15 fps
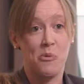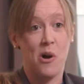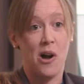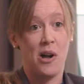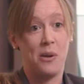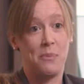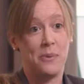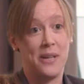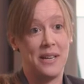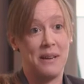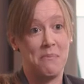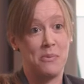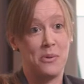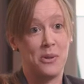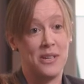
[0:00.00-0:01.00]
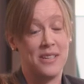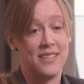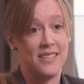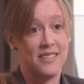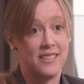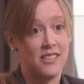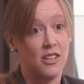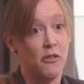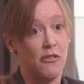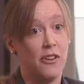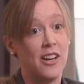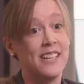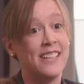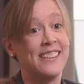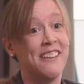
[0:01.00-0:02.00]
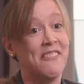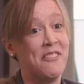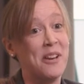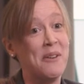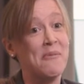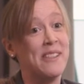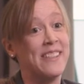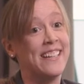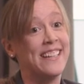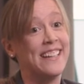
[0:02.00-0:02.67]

a while, but employers still finding their feet with